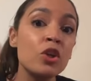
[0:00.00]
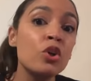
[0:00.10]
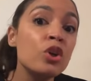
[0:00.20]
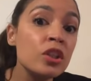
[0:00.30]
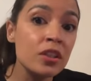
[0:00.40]
me
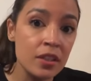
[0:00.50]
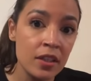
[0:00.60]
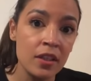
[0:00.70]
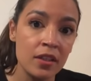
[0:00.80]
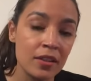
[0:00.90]
could,
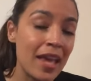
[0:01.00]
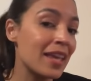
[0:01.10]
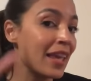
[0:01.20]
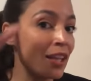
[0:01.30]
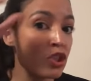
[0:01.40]

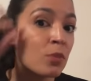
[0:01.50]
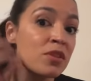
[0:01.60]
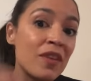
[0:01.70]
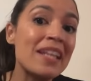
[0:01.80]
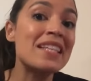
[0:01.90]
like, in
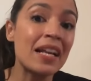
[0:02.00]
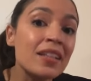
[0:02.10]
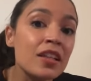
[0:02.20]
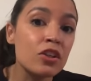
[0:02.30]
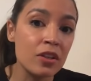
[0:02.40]
terms of
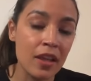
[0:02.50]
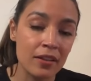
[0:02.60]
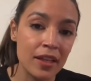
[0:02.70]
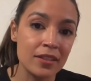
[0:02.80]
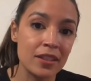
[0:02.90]
identity, could get
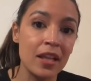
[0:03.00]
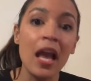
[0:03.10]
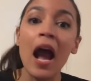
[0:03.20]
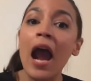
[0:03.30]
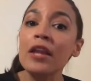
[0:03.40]
elected,
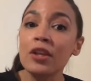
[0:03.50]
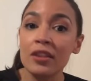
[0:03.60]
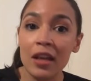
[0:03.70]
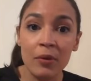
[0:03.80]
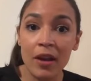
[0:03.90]
I
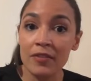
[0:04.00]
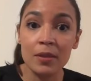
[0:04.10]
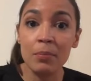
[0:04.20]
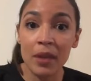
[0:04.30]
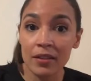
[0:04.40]
thought that I would have
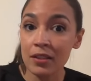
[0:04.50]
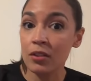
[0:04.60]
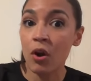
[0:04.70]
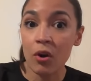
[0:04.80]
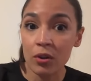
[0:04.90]
to
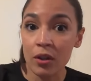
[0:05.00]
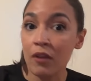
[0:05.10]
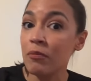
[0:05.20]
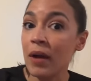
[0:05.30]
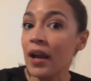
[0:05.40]
abandon all
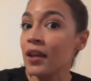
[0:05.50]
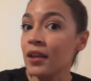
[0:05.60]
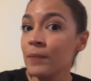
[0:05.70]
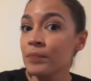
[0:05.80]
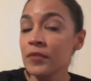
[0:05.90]
of
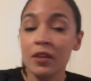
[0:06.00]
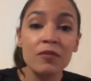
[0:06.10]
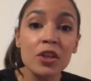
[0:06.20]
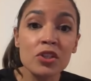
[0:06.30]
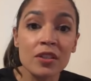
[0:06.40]
my
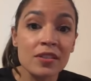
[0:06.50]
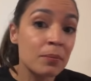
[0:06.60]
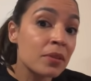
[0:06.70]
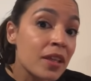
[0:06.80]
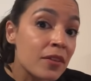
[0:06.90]
convictions
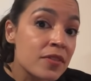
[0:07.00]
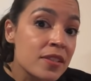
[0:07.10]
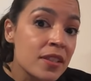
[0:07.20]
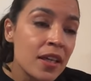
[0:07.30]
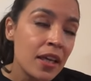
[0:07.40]
and
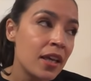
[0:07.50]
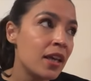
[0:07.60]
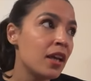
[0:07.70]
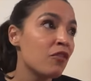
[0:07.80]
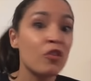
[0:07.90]
beliefs.
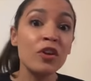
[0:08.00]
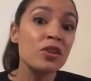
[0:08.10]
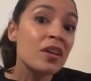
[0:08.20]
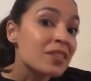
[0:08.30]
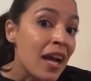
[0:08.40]
For a
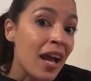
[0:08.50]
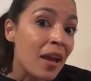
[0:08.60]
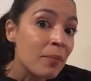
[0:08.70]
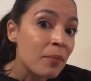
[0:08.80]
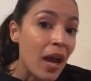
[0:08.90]
very long
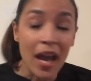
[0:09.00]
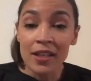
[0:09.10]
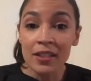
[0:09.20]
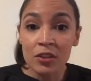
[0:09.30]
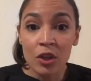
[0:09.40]
time,
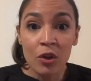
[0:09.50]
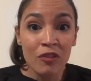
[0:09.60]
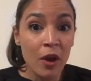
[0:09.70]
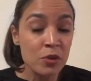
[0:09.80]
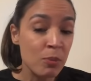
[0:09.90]
I didn't know
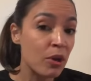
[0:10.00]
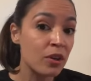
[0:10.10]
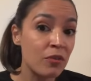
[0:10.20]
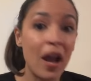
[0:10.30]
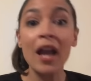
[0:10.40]
if I was
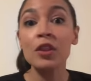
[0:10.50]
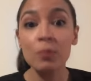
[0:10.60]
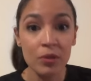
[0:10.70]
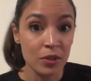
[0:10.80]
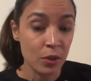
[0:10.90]
part of
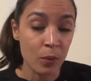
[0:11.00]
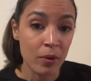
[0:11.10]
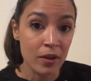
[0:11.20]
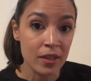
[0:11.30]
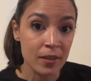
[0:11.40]
either political
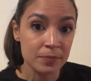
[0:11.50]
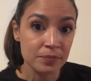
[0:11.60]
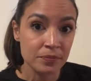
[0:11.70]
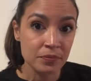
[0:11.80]
party,